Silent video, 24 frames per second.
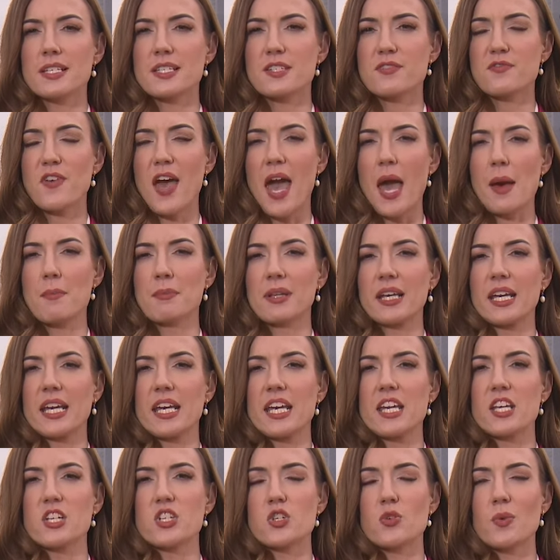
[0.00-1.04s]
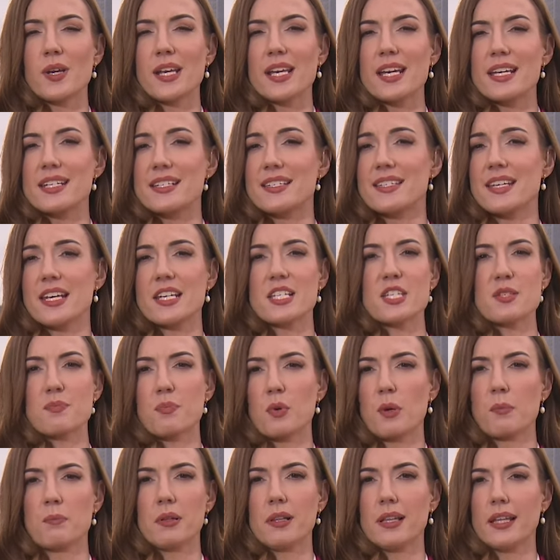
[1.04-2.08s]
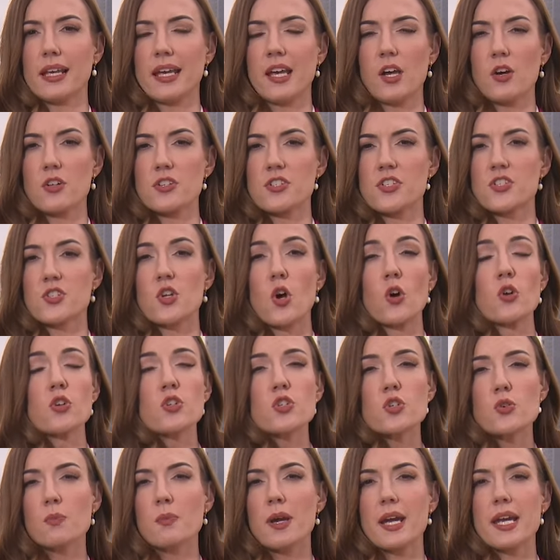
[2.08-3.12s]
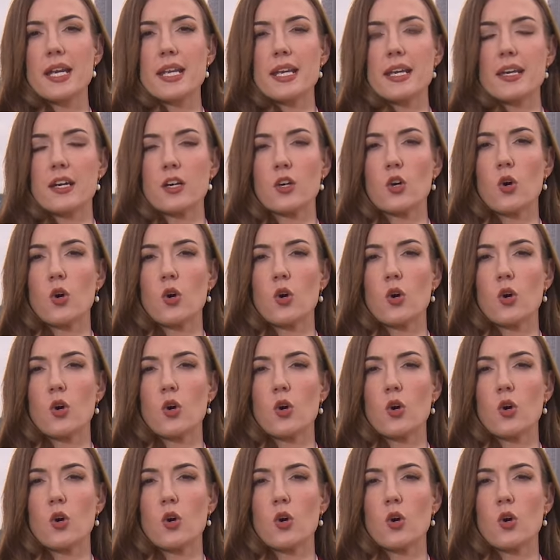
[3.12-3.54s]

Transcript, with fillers: his family issuing a desperate plea on social media